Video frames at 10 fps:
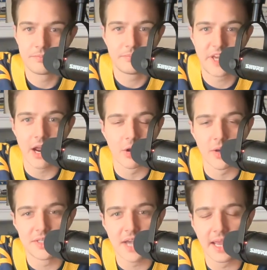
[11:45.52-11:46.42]
Garrett
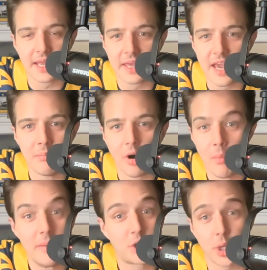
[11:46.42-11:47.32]
Green's got to get a game ball.
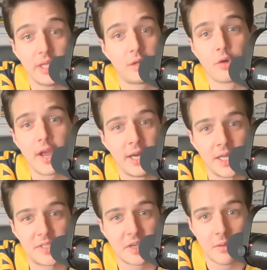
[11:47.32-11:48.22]
Maybe Traylon Ray and
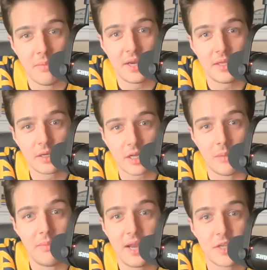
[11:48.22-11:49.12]
Hudson
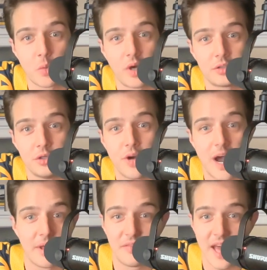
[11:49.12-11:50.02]
Clement as well, too. How
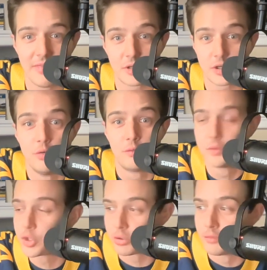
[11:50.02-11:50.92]
about that? The two
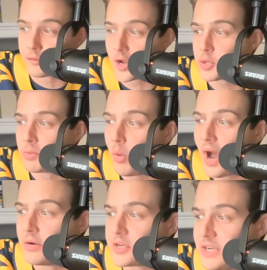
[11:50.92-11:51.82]
true freshman
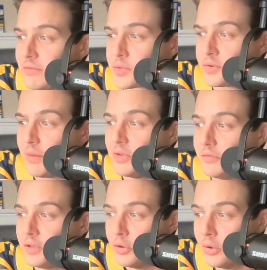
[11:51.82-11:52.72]
wide receivers for
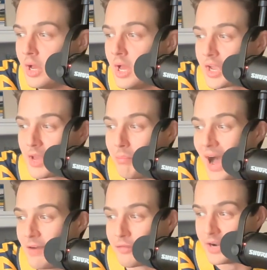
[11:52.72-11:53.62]
WVU
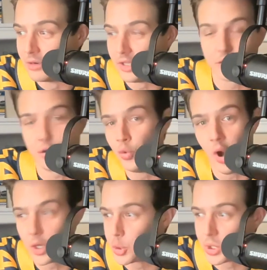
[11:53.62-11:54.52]
combined for nearly
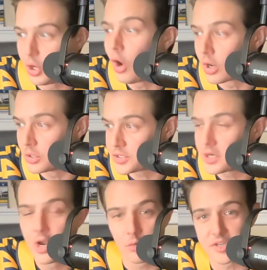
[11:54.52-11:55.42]
200 yards
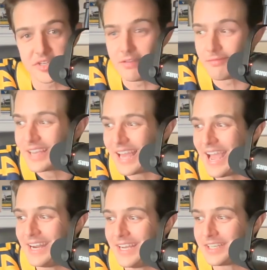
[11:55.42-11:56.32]
receiving
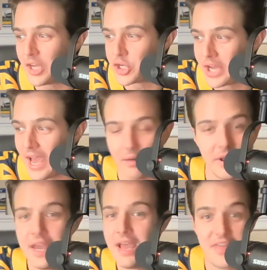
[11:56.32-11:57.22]
and a touchdown.
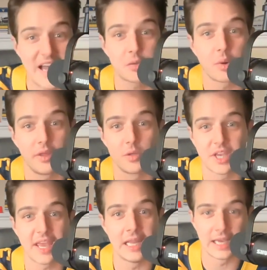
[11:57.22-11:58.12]
That's one of those,
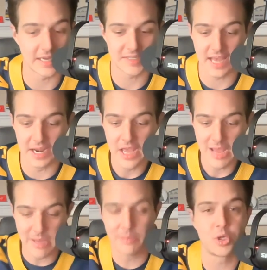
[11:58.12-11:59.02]
again, like I said,
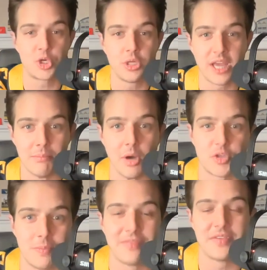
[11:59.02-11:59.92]
maybe what you like
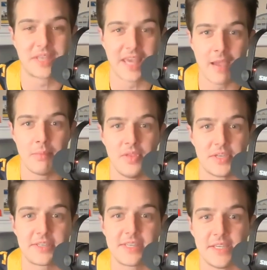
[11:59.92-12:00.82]
most about this game and this
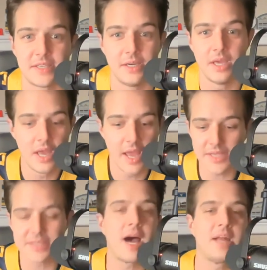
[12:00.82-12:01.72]
season
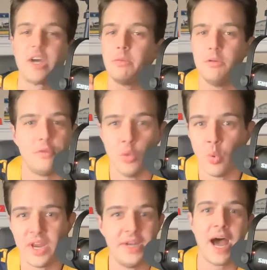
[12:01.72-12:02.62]
is not WVU
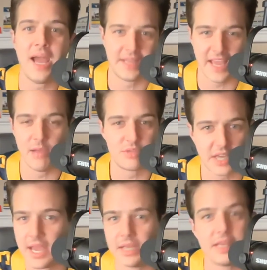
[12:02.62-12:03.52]
winning 9 games
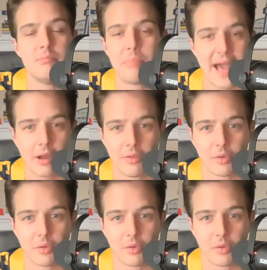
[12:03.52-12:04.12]
again and getting back on the